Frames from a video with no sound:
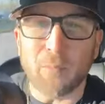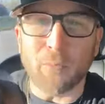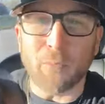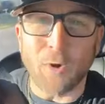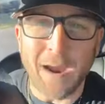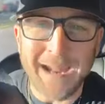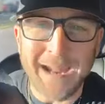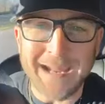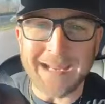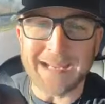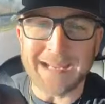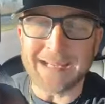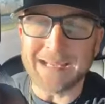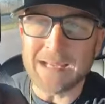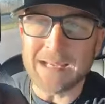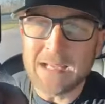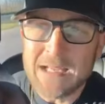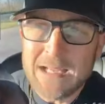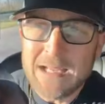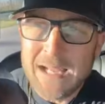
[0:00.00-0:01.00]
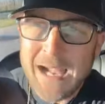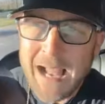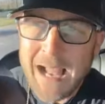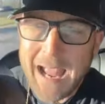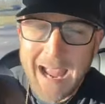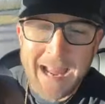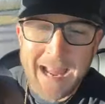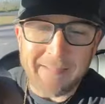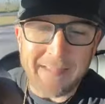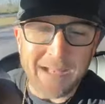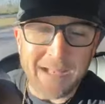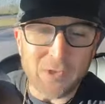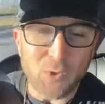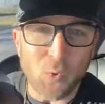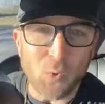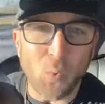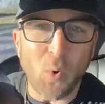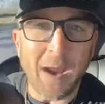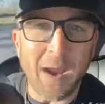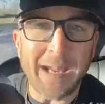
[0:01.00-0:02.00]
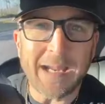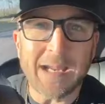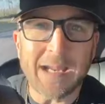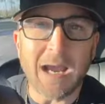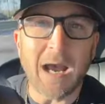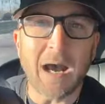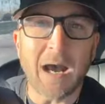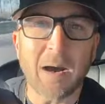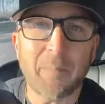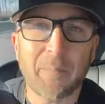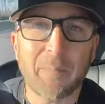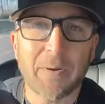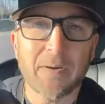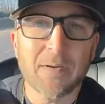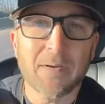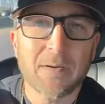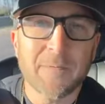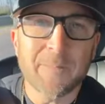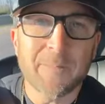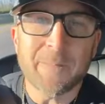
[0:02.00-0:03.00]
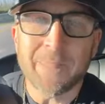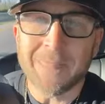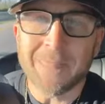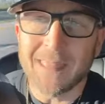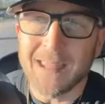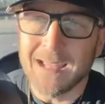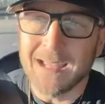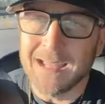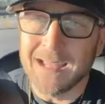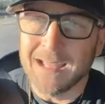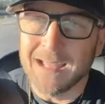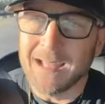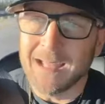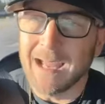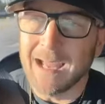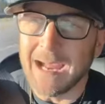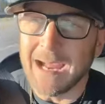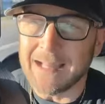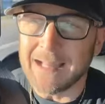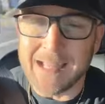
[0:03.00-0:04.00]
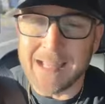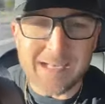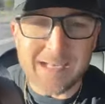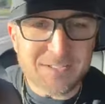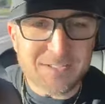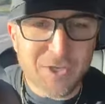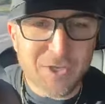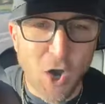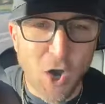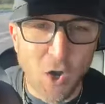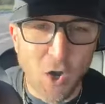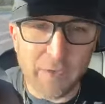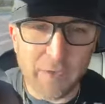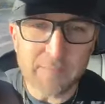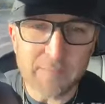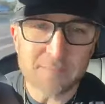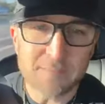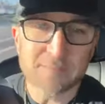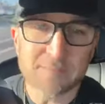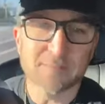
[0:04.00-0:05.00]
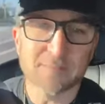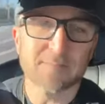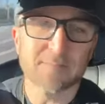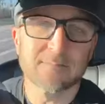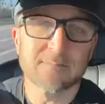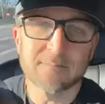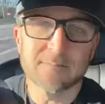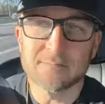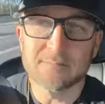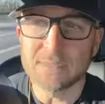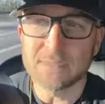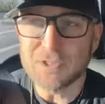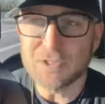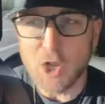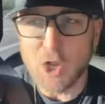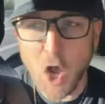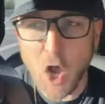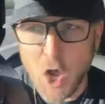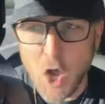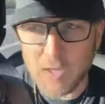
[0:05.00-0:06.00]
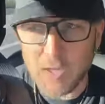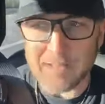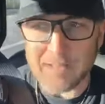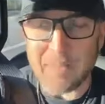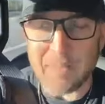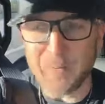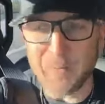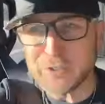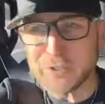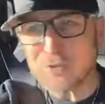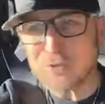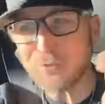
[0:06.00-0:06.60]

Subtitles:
brain, and then you wake up, and then it's gone. It's gone. They put